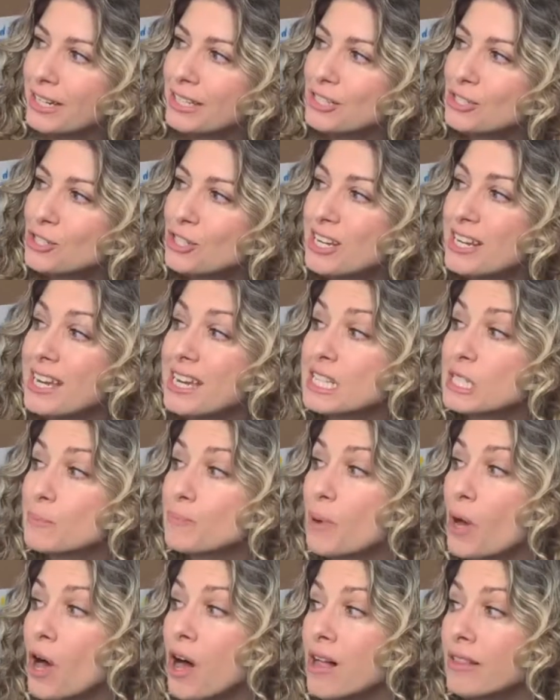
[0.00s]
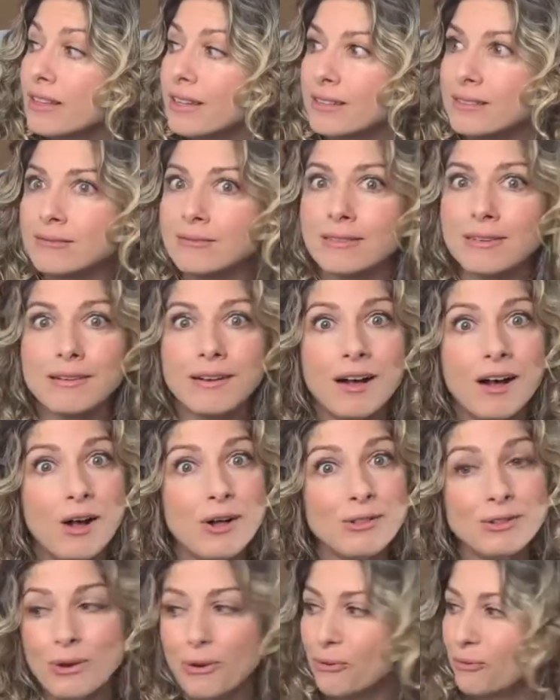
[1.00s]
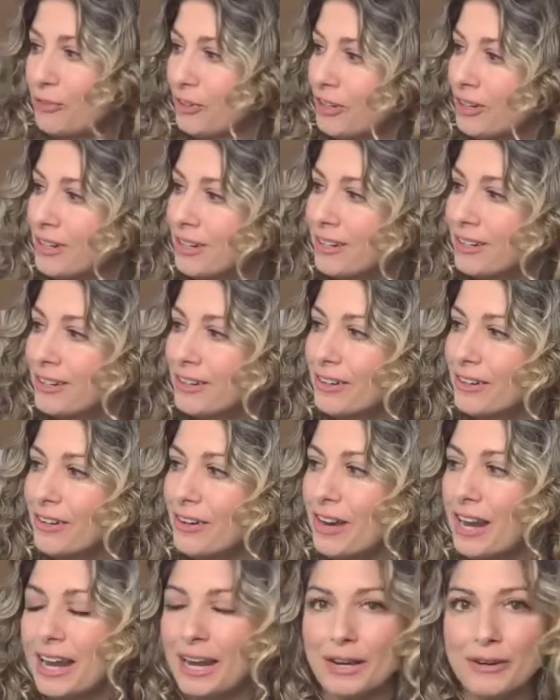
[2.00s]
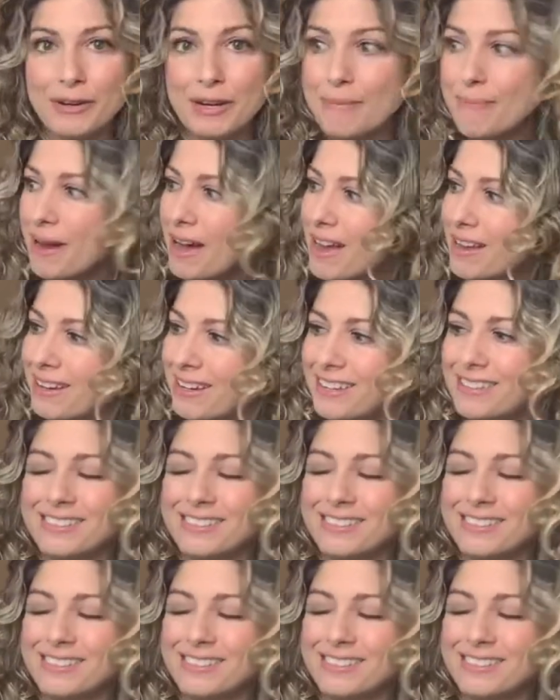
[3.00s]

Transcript: she gets pollen all over her hairy body.